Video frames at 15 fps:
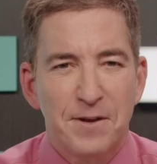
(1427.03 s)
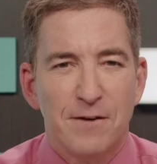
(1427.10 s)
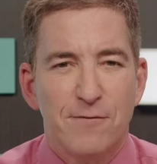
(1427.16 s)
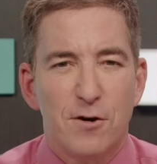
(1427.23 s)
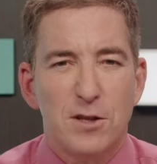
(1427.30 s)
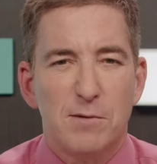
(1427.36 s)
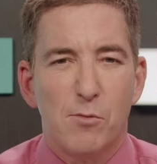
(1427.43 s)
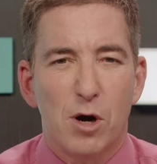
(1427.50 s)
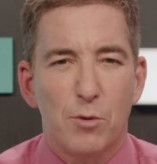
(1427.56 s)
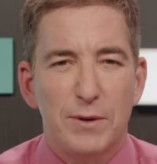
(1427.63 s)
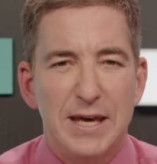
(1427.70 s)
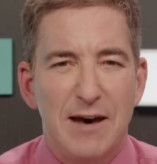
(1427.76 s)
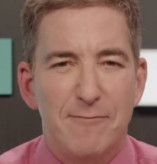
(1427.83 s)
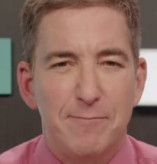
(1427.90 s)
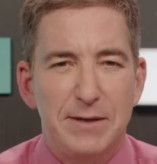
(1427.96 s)
Furthermore,
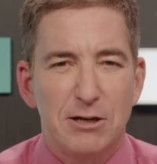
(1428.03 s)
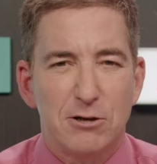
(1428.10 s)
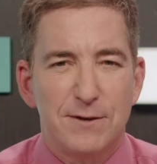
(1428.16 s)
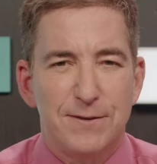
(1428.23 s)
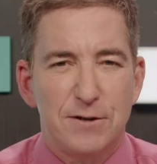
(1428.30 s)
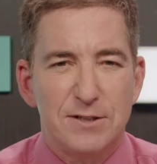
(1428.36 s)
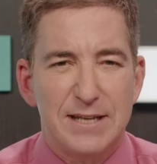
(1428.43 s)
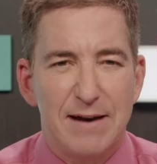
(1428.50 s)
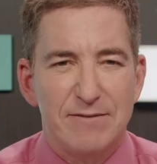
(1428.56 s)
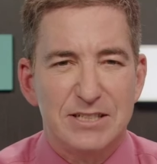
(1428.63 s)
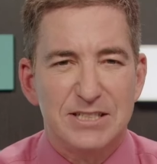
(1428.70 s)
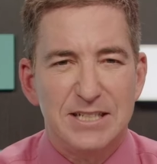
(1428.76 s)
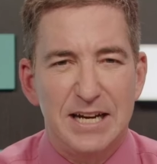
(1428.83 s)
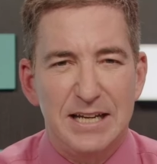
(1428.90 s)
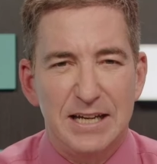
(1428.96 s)
we have mirrored their
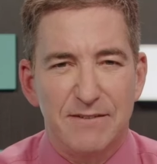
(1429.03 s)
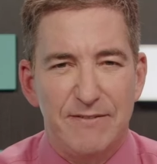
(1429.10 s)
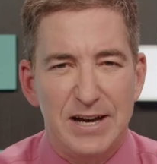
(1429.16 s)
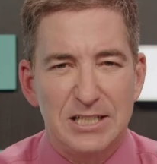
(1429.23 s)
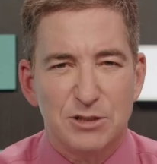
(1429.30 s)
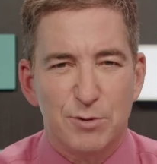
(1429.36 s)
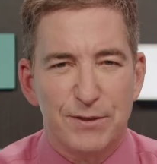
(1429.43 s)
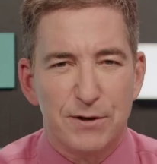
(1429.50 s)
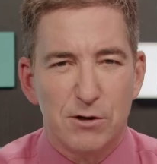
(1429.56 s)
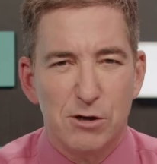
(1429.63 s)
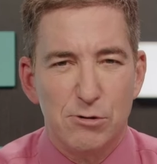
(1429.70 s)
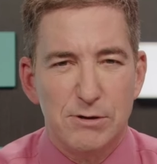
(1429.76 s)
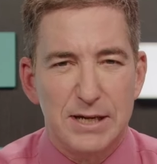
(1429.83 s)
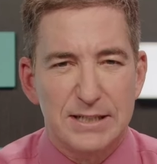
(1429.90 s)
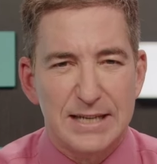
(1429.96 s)
devastating events with our
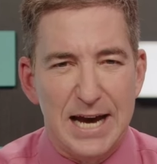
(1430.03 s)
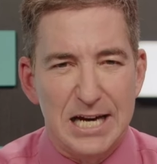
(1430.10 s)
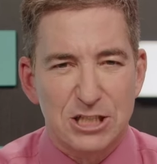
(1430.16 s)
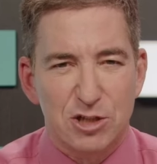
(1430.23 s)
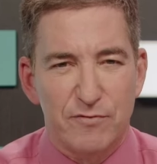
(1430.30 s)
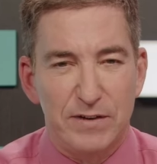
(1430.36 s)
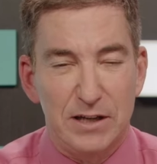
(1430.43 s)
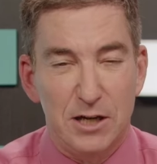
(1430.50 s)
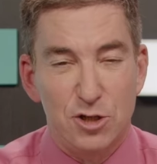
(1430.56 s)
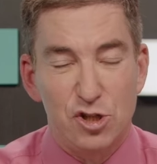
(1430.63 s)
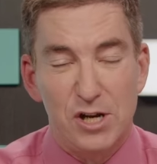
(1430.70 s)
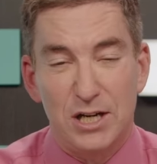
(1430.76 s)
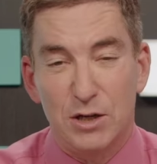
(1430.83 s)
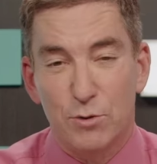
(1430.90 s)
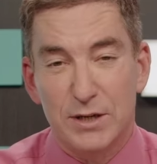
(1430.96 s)
own catastrophe on
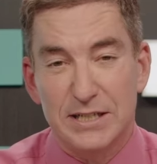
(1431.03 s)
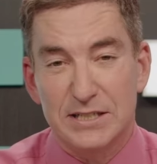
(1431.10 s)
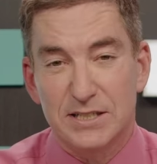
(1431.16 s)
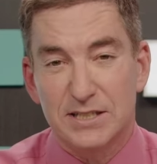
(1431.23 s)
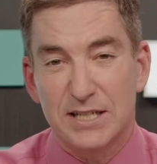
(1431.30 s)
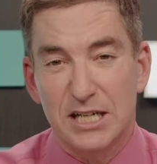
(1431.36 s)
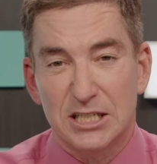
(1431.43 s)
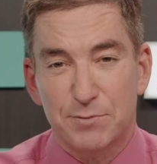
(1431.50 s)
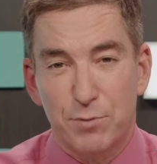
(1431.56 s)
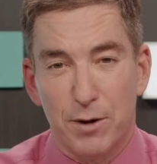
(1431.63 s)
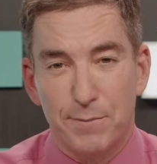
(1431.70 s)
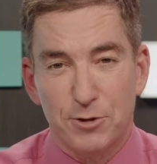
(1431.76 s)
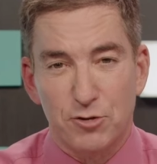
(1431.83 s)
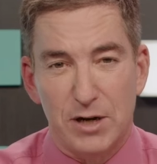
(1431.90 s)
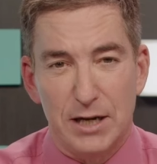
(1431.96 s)
January sixth,
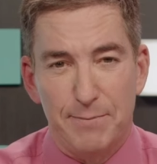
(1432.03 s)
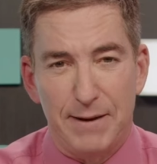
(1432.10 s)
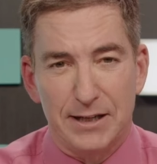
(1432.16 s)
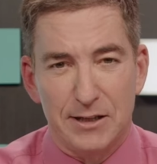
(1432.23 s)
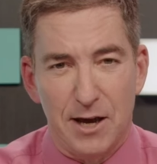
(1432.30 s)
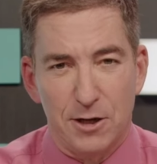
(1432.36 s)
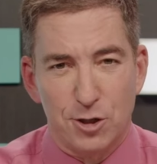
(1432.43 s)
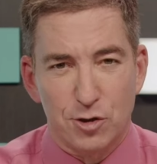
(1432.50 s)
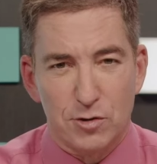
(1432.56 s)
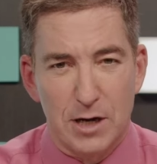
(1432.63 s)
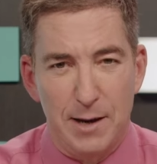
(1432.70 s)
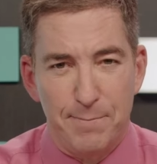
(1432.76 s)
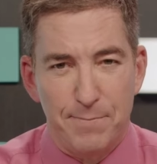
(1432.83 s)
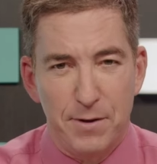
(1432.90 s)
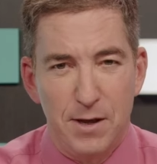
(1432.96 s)
perpetrated by Donald
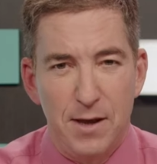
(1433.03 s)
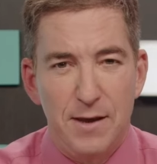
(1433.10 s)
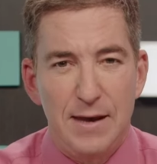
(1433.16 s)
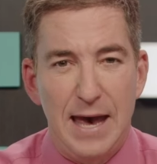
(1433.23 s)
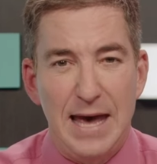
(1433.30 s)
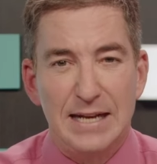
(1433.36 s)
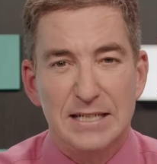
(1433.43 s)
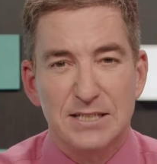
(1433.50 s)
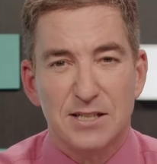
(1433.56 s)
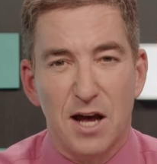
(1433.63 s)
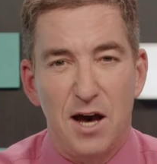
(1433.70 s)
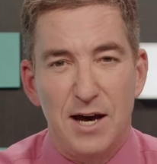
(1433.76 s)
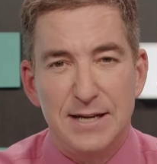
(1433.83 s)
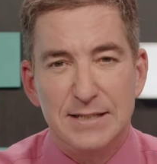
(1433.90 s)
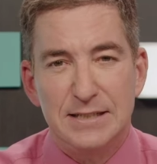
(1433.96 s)
Trump and his
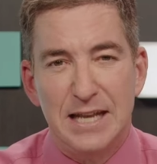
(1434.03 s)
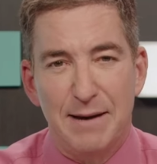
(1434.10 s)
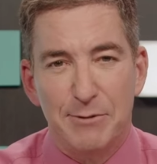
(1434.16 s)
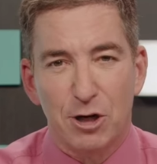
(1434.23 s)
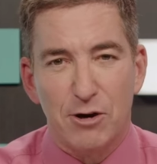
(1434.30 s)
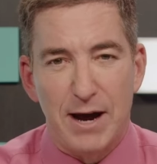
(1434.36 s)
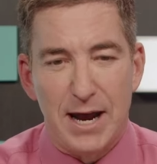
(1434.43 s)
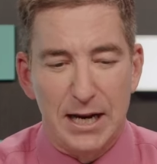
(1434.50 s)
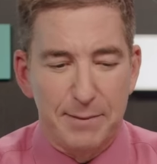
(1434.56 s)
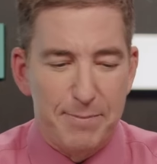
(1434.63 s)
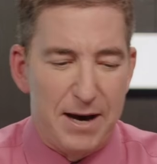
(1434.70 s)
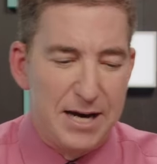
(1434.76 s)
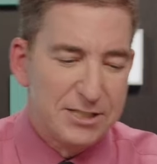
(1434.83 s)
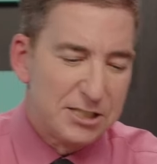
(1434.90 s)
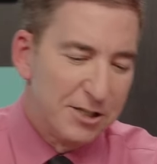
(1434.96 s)
undemocratic
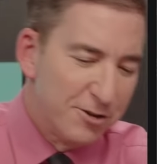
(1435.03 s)
posse."